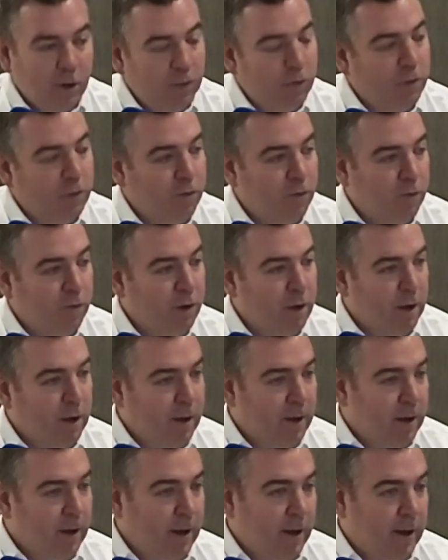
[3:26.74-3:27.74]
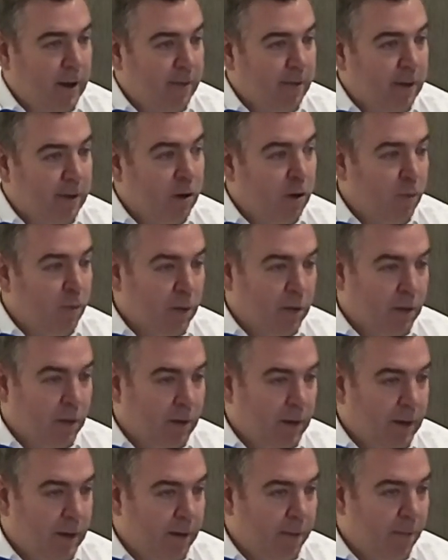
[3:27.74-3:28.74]
to the global
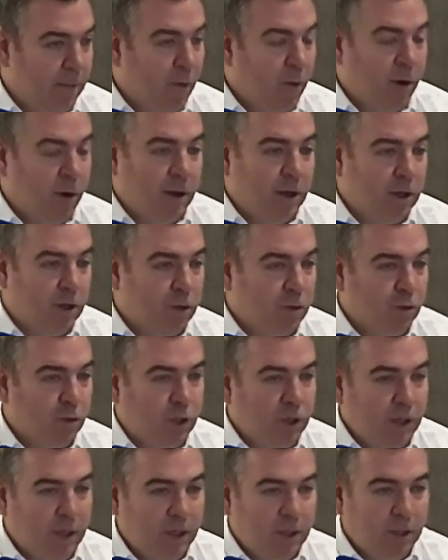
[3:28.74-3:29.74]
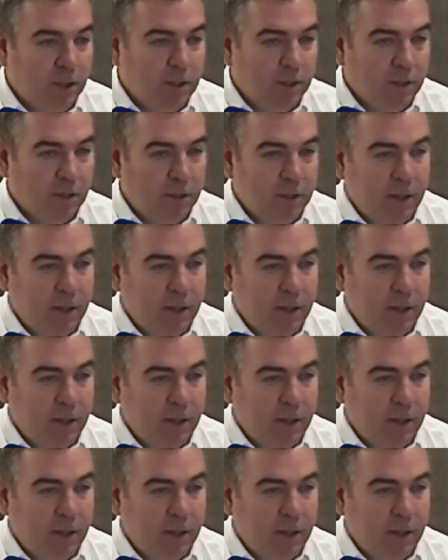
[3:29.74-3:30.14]
quarrying associations,